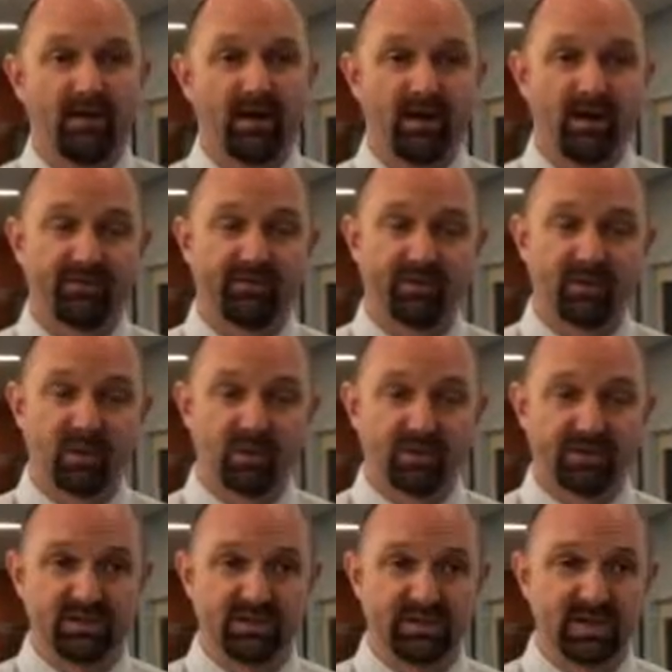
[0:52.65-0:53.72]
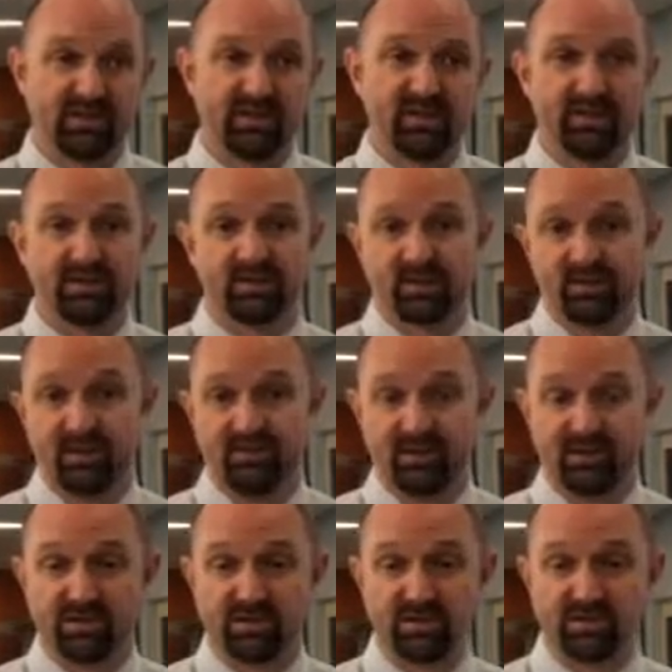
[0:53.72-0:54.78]
They offer courses out there. Some of
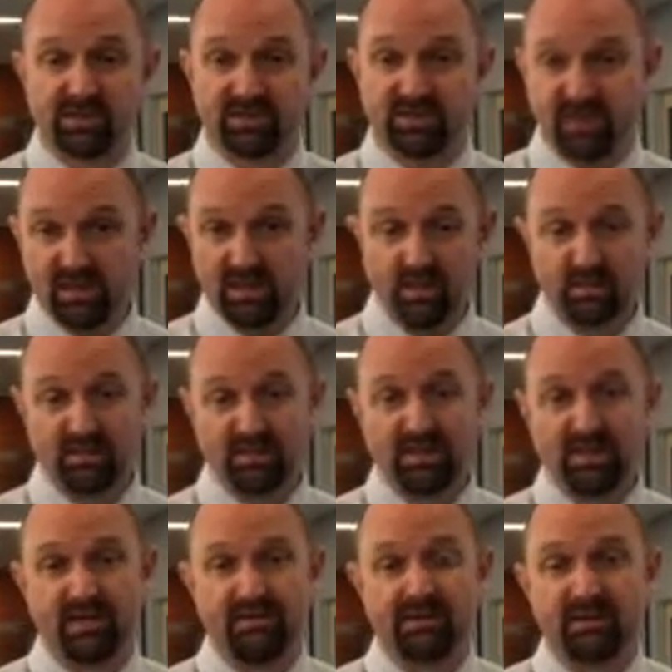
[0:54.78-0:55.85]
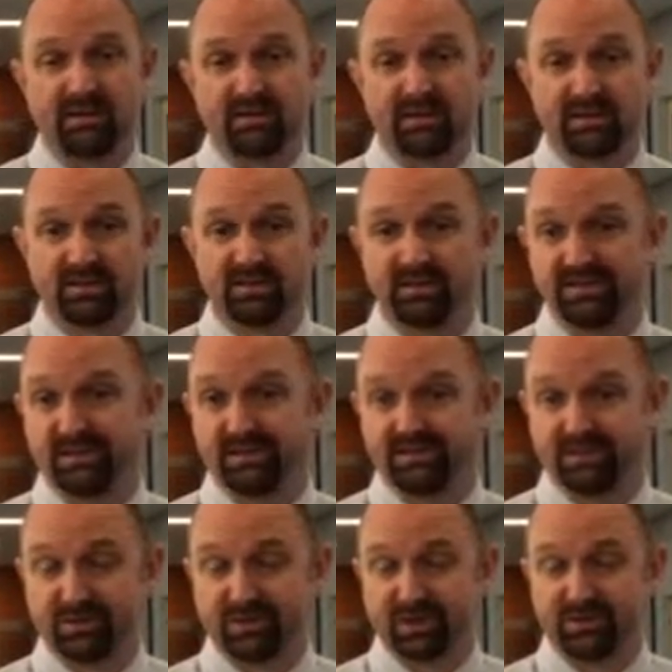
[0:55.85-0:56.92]
our students take courses out there, such as
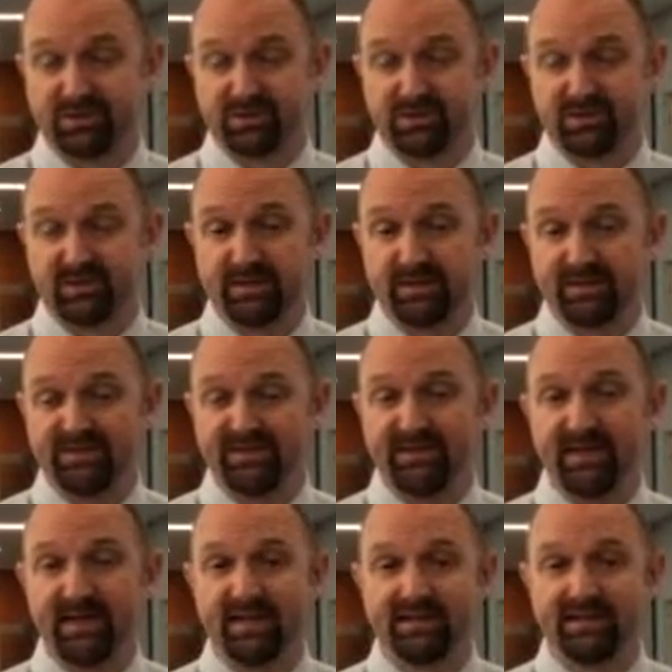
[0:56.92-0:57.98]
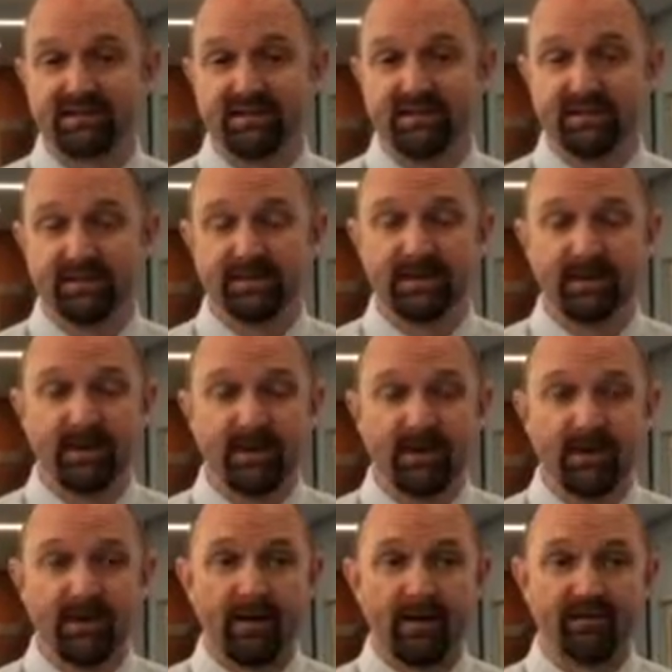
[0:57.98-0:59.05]
construction, HVAC.
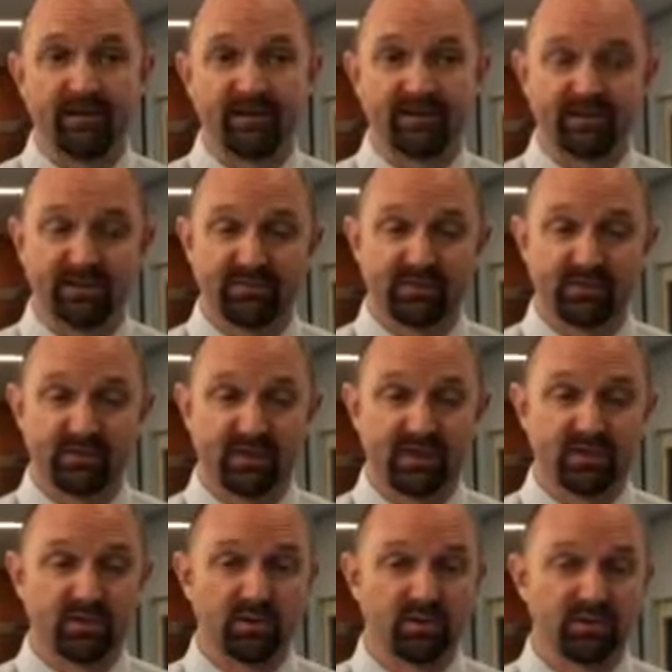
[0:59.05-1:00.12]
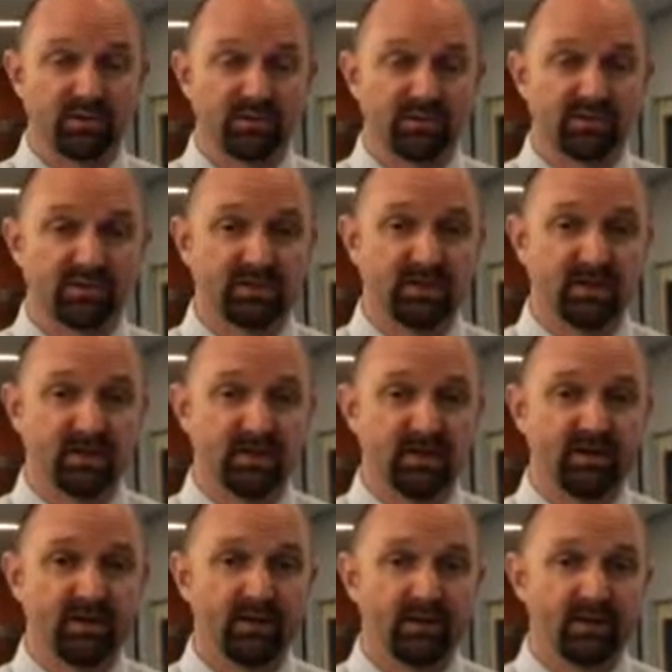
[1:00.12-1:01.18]
They also have some night courses
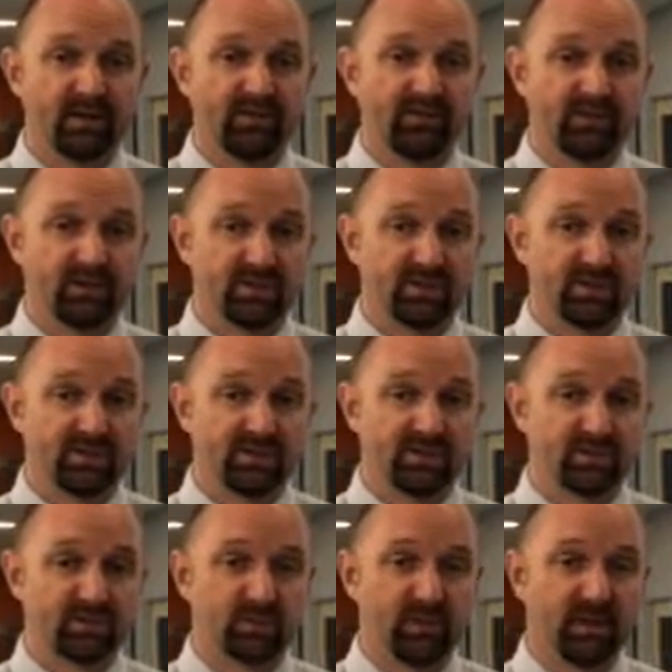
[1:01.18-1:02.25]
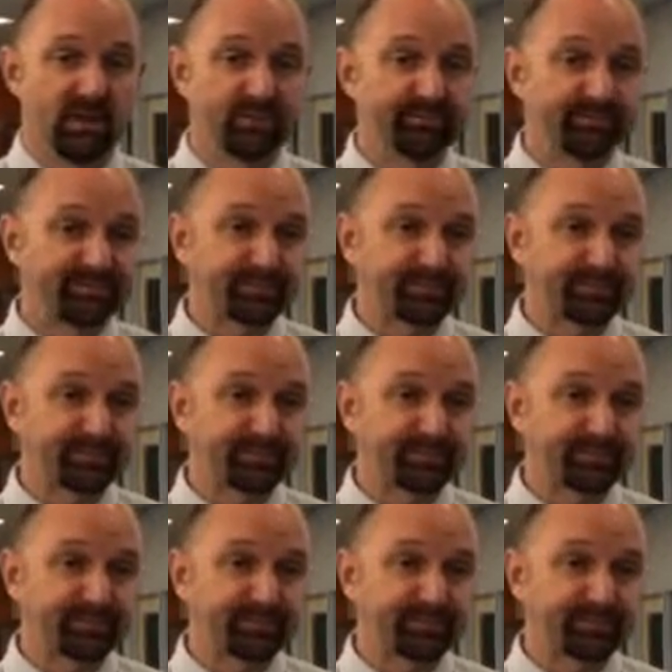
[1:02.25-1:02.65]
for adults as well.